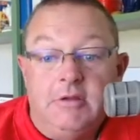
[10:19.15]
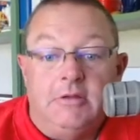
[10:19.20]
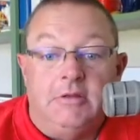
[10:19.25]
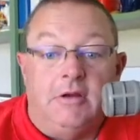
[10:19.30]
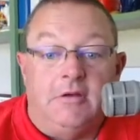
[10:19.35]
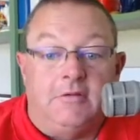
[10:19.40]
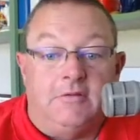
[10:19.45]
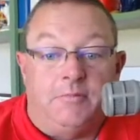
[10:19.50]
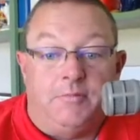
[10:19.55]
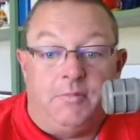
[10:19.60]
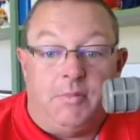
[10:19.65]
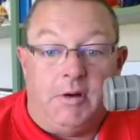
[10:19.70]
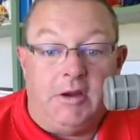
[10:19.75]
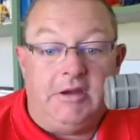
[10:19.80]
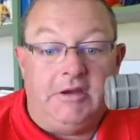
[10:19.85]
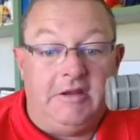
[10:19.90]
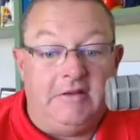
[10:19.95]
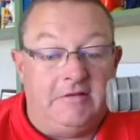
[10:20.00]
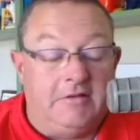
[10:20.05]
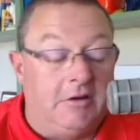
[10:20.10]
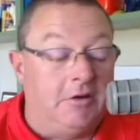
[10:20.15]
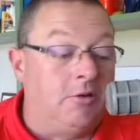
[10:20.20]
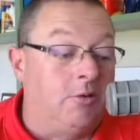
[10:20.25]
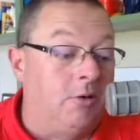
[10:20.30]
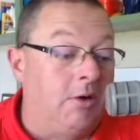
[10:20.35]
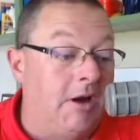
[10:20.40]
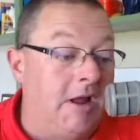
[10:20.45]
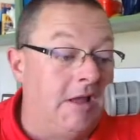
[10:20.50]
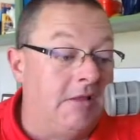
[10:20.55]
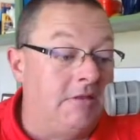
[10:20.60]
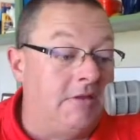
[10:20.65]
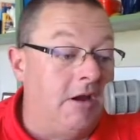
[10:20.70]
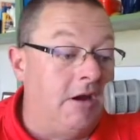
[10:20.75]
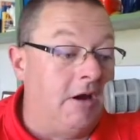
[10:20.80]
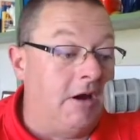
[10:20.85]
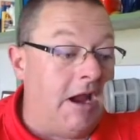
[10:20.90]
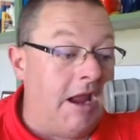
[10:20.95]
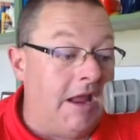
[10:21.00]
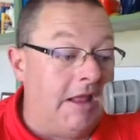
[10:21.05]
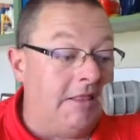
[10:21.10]
there's a pretty decent current out
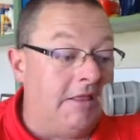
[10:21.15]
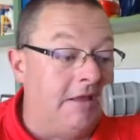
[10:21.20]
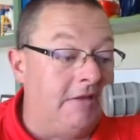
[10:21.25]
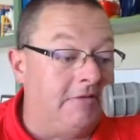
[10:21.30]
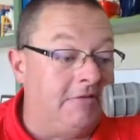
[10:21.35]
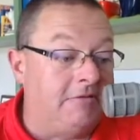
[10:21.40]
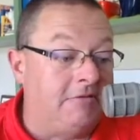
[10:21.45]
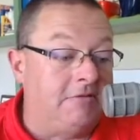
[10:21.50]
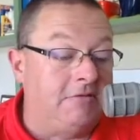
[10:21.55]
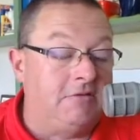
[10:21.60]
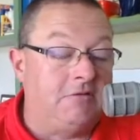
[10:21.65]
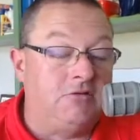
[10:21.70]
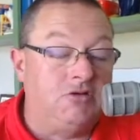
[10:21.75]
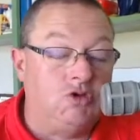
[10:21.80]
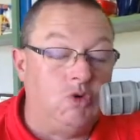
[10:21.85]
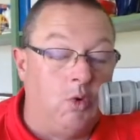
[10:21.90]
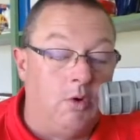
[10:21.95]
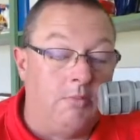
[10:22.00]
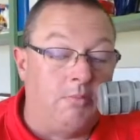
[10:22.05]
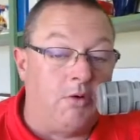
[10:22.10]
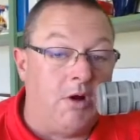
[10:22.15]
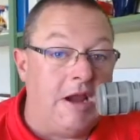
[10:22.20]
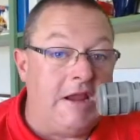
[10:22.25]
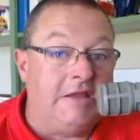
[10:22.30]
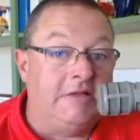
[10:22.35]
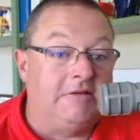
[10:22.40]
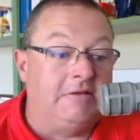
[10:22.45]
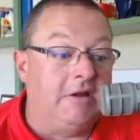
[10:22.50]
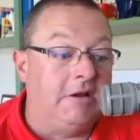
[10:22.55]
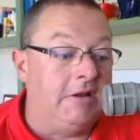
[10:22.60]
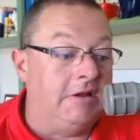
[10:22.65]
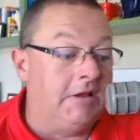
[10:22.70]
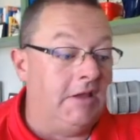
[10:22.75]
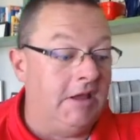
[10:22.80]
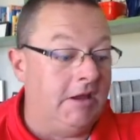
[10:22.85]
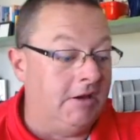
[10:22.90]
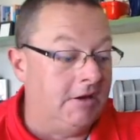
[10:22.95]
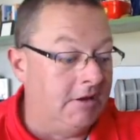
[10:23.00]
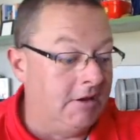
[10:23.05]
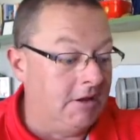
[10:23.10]
there, and that shore break is going to
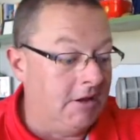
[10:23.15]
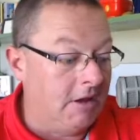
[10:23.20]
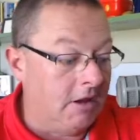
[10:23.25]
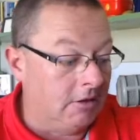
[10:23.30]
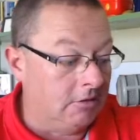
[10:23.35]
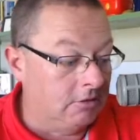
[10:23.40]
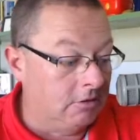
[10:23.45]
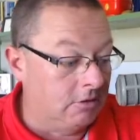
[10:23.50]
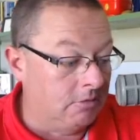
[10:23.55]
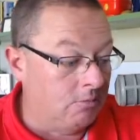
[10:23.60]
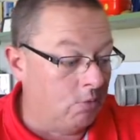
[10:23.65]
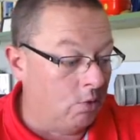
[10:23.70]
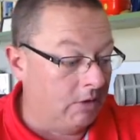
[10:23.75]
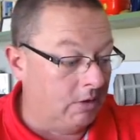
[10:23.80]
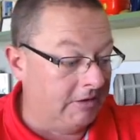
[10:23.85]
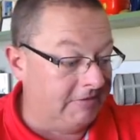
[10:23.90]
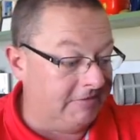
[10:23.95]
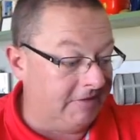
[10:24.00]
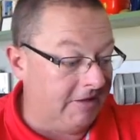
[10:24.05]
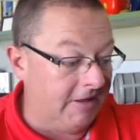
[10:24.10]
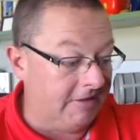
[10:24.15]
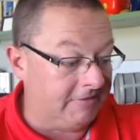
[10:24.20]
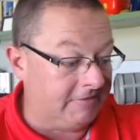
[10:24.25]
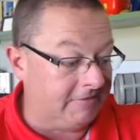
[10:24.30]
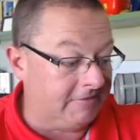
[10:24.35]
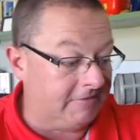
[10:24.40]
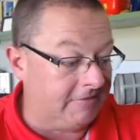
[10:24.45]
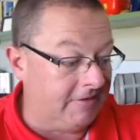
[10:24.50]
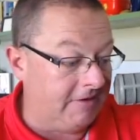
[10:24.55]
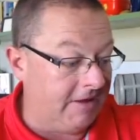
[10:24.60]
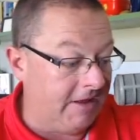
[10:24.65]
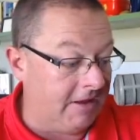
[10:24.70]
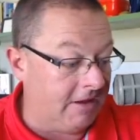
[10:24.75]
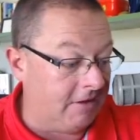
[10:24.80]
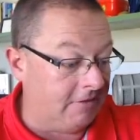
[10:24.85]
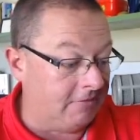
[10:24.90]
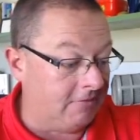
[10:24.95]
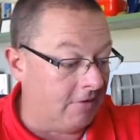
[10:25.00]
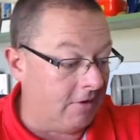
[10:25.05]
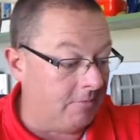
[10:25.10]
get a little more intense as the day
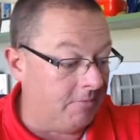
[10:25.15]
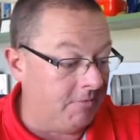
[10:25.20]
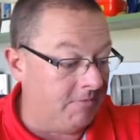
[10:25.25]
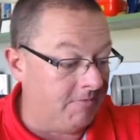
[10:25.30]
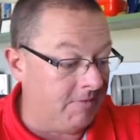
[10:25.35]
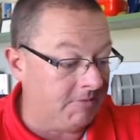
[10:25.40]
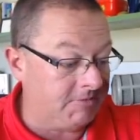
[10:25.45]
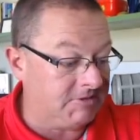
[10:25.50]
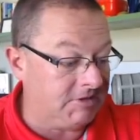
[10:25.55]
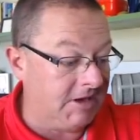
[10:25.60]
goes on. Move up to